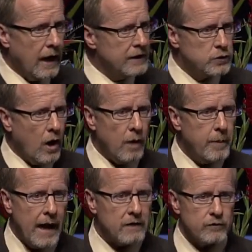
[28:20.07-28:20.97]
I draw
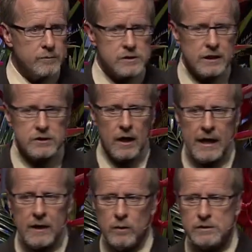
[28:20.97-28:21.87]
back from such
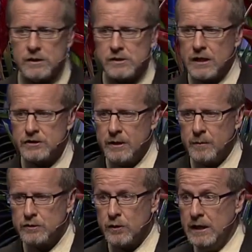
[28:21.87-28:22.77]
language and such
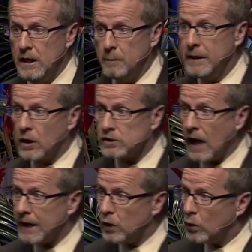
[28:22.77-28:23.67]
imagery because
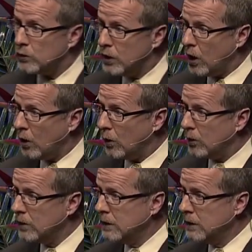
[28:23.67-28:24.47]
I don't know,